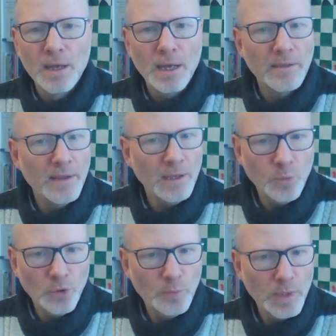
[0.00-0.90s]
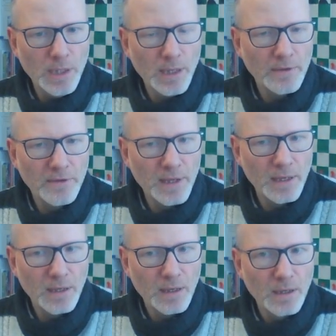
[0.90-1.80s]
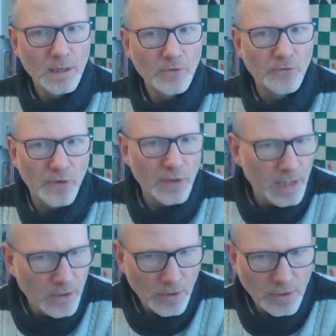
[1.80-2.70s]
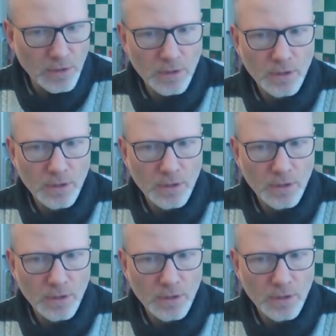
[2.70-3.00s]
and that would be, I think, very good.